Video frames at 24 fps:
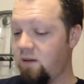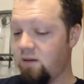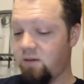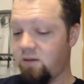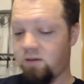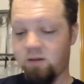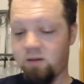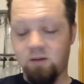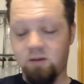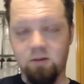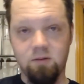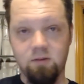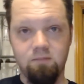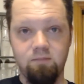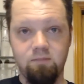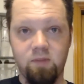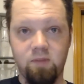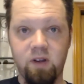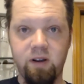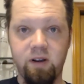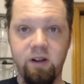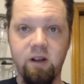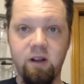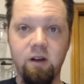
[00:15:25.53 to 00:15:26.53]
So
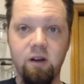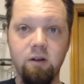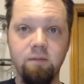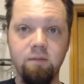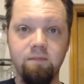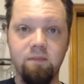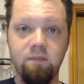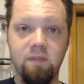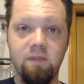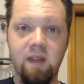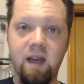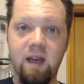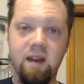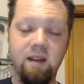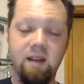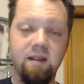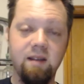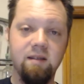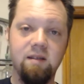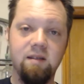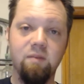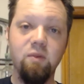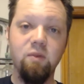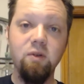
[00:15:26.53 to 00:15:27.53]
there you go. That
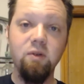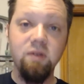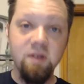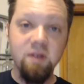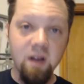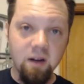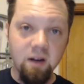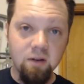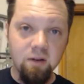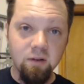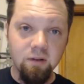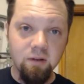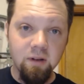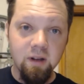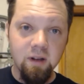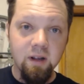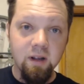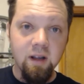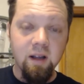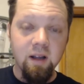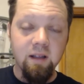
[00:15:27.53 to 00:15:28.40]
is the Moose Knuckle.